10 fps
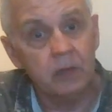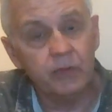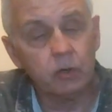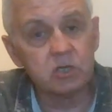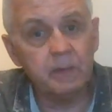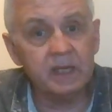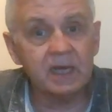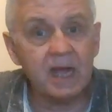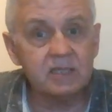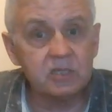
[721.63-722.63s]
they're going to spend a
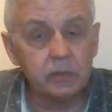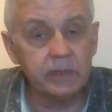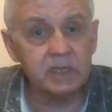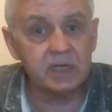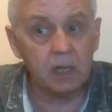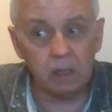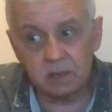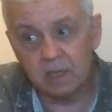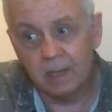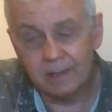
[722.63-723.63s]
night or two in the
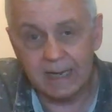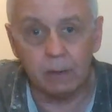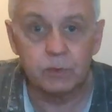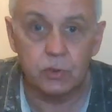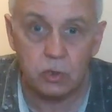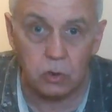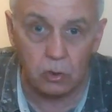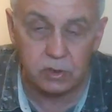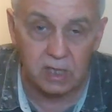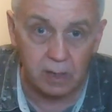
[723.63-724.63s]
cells, down to the
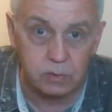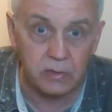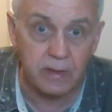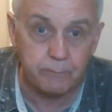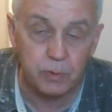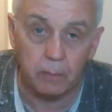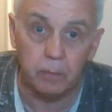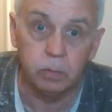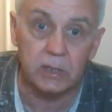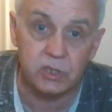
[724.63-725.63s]
courthouse, and then
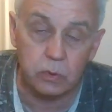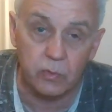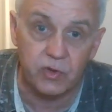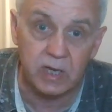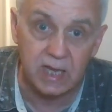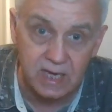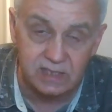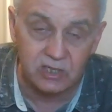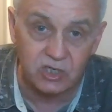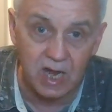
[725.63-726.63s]
probably 2 or 3 years
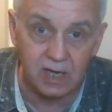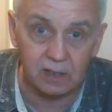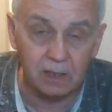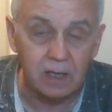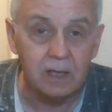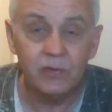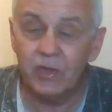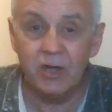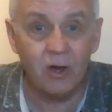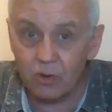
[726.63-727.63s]
in jail, they're
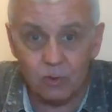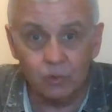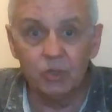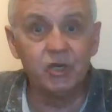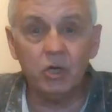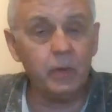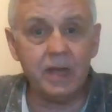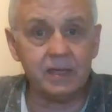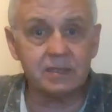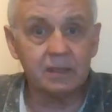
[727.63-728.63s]
not going to do
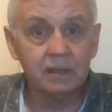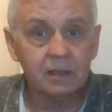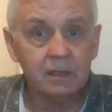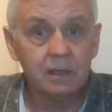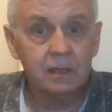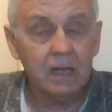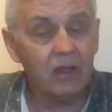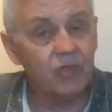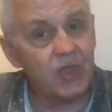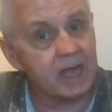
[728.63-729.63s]
it.
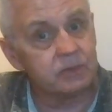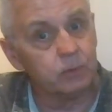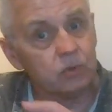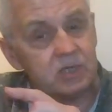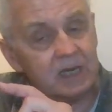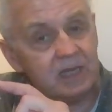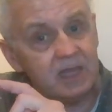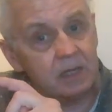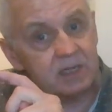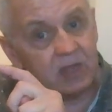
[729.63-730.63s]
And that, as much as anything
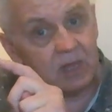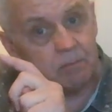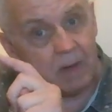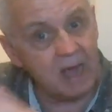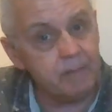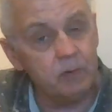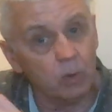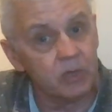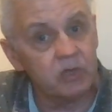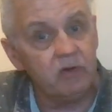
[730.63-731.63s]
else, I think might be
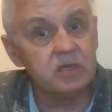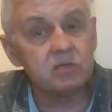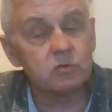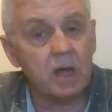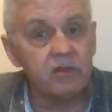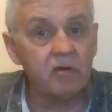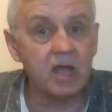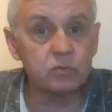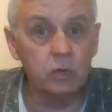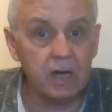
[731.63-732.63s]
one of the reasons why the
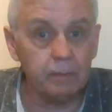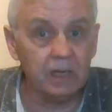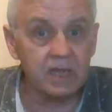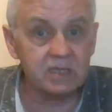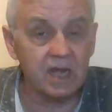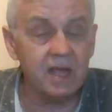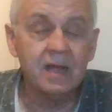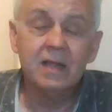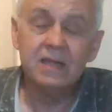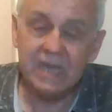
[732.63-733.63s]
riots weren't happening last night.
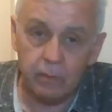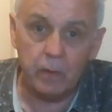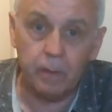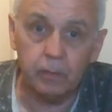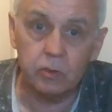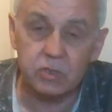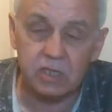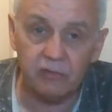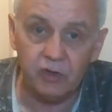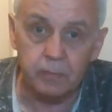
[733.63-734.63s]
Yeah, we're probably going to see
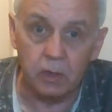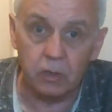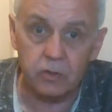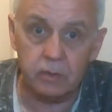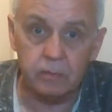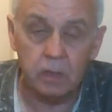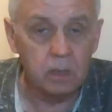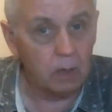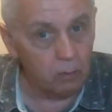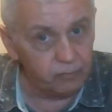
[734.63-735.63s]
a few more of them,
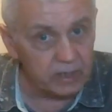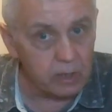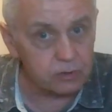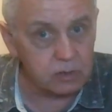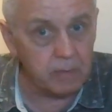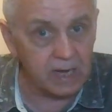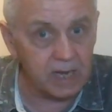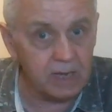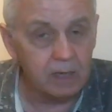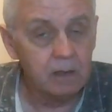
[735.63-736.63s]
hopefully not so
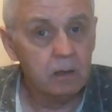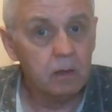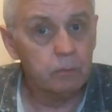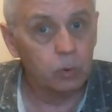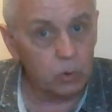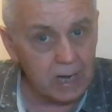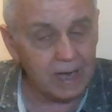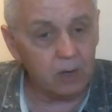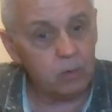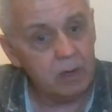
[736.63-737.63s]
many. But
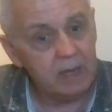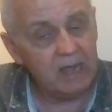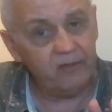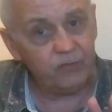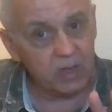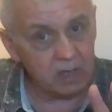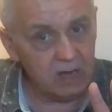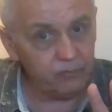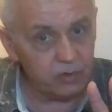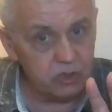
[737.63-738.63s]
now, if
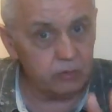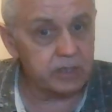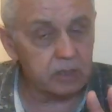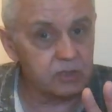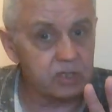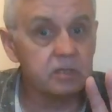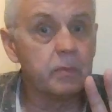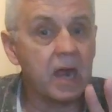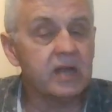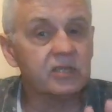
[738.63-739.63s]
the judicial system
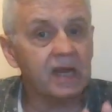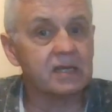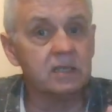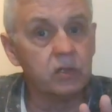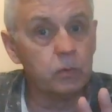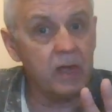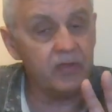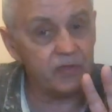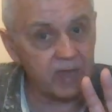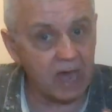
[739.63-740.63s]
carries on acting the way
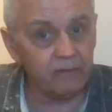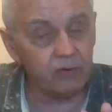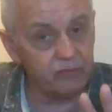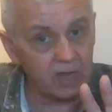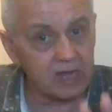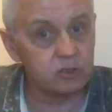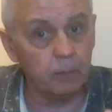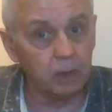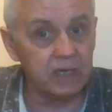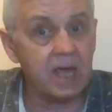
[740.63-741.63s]
that they have over the last
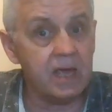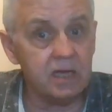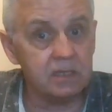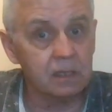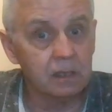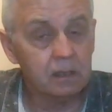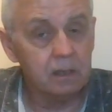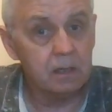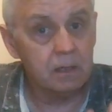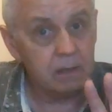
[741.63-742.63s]
couple of days,
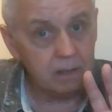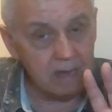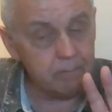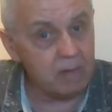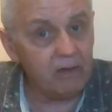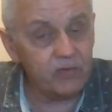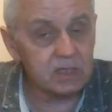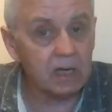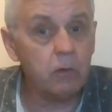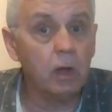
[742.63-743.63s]
it might
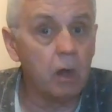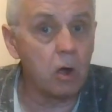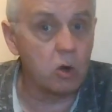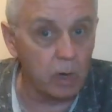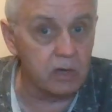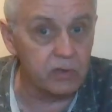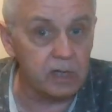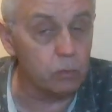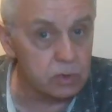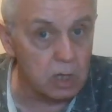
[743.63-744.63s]
fizzle out a lot quicker than
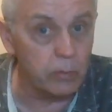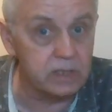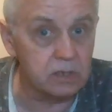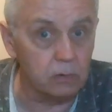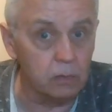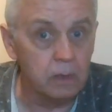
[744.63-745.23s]
it was going to.